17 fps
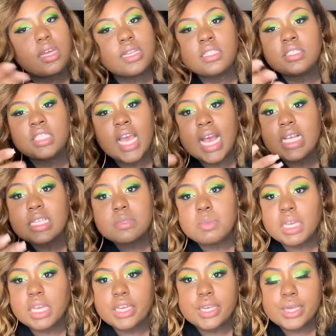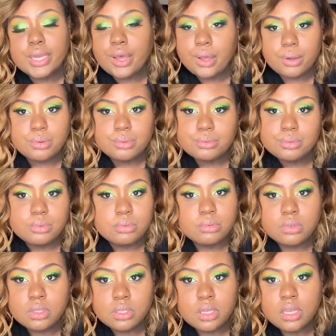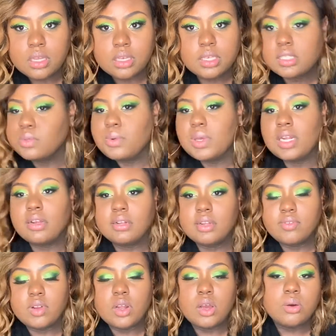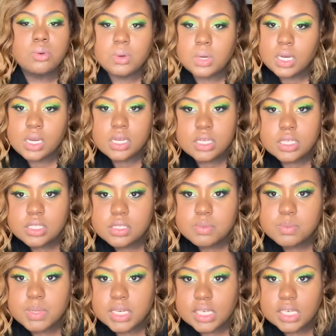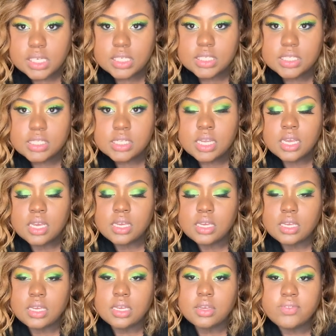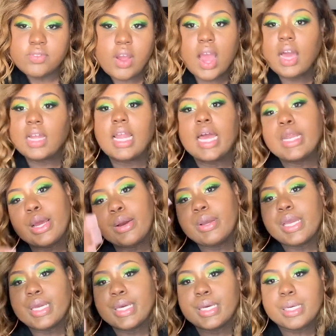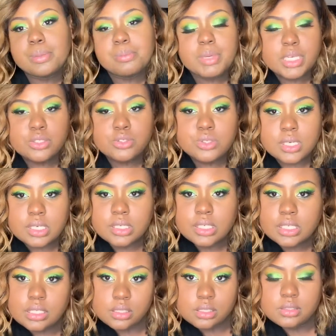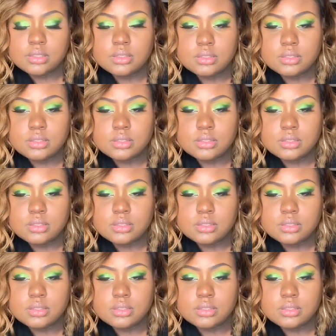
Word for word: Jasmine can go. Because we don't even know who her husband is. For all I know, he could be a drug dealer.